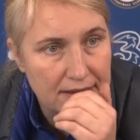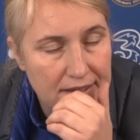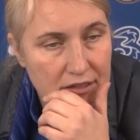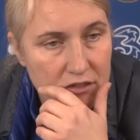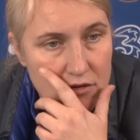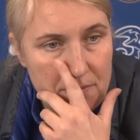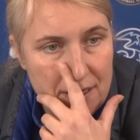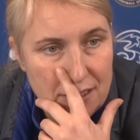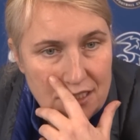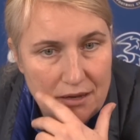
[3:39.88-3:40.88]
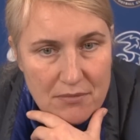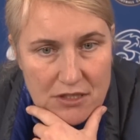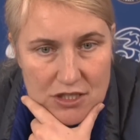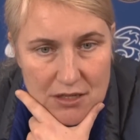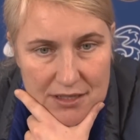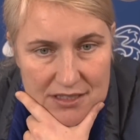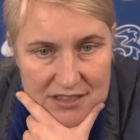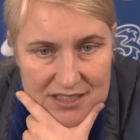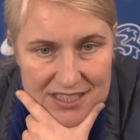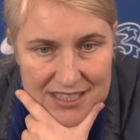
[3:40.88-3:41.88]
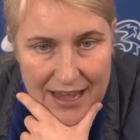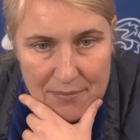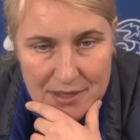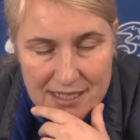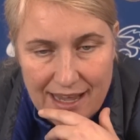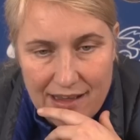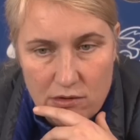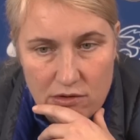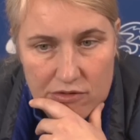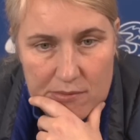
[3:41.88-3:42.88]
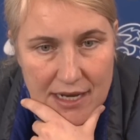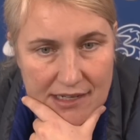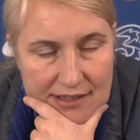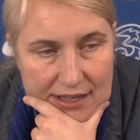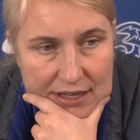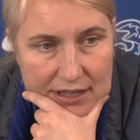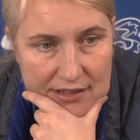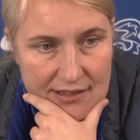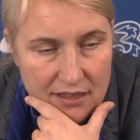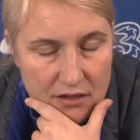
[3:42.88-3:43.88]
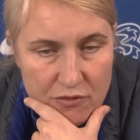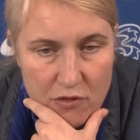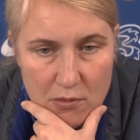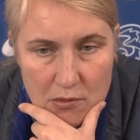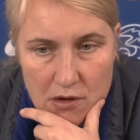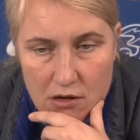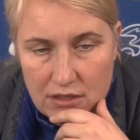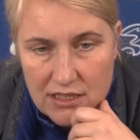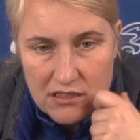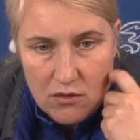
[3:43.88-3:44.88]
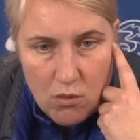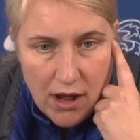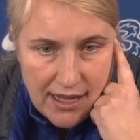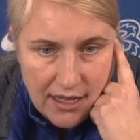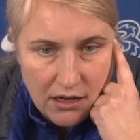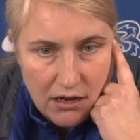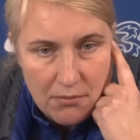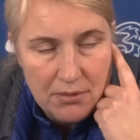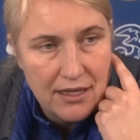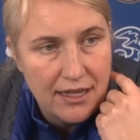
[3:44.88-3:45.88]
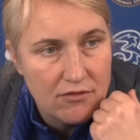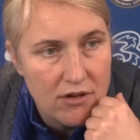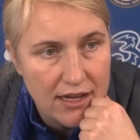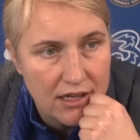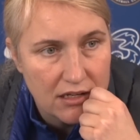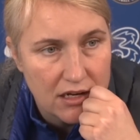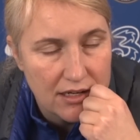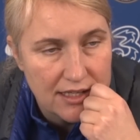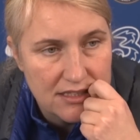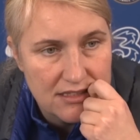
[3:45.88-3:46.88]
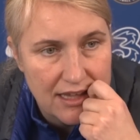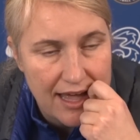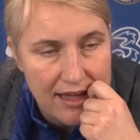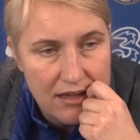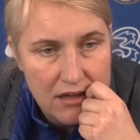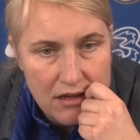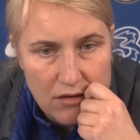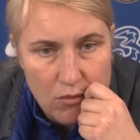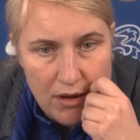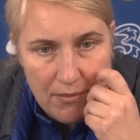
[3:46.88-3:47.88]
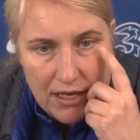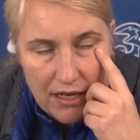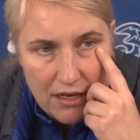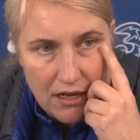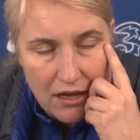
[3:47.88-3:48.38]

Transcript: European Championship is a step down from anything. I think the football world needs to wake up and recognise that women,